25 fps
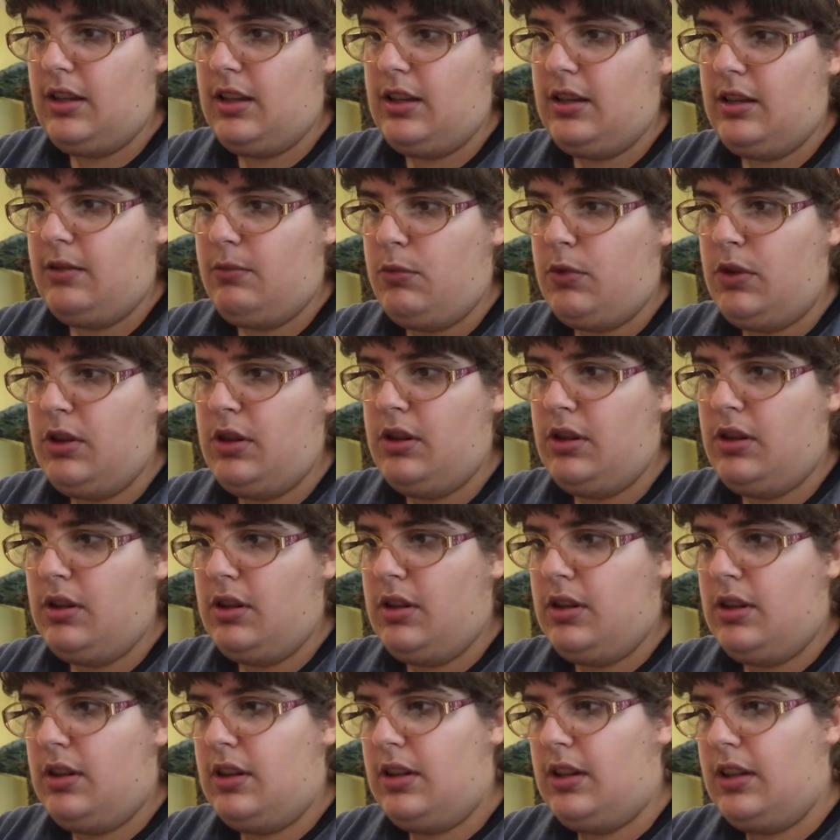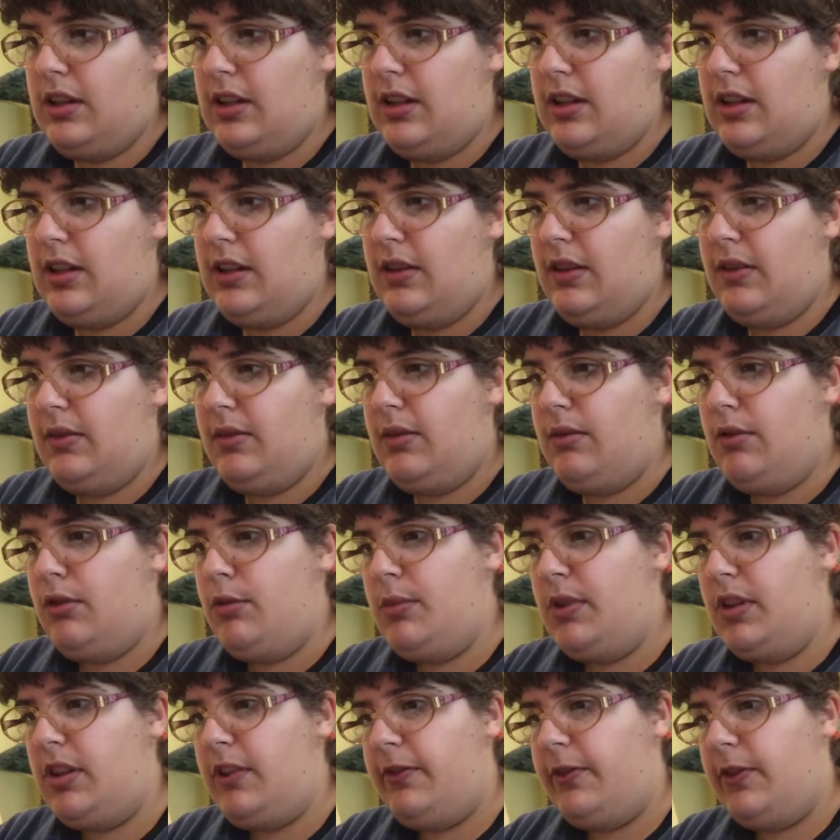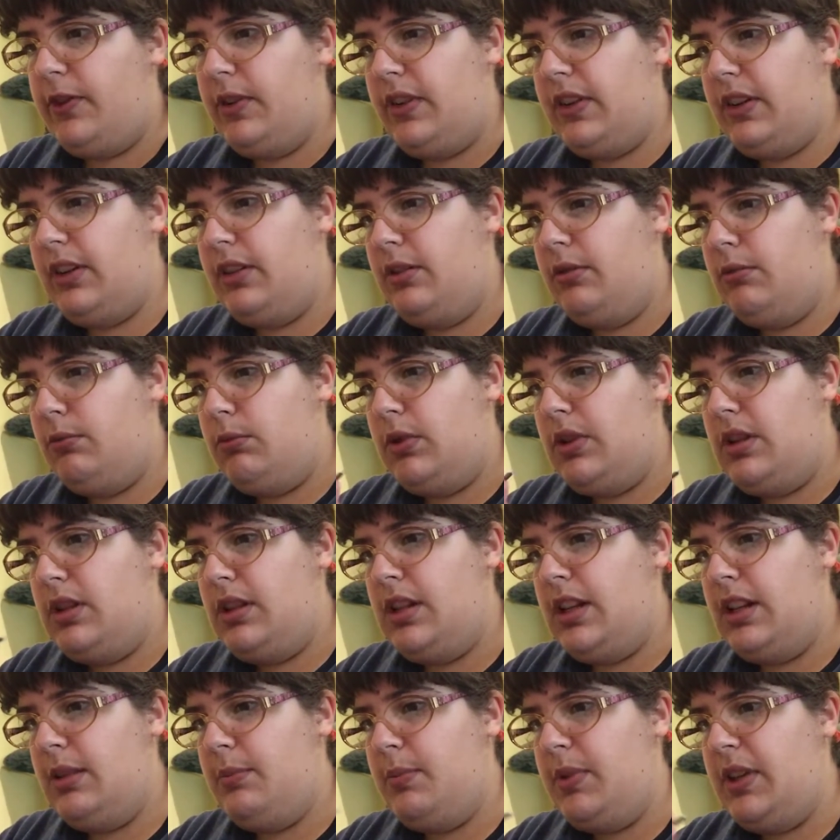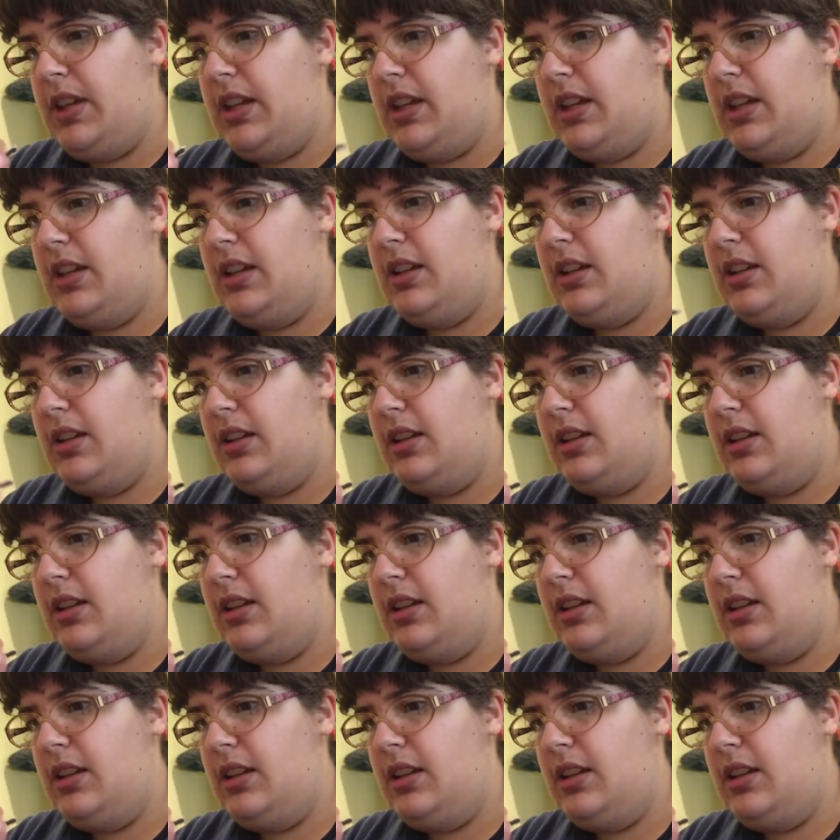And normally the first coat would not be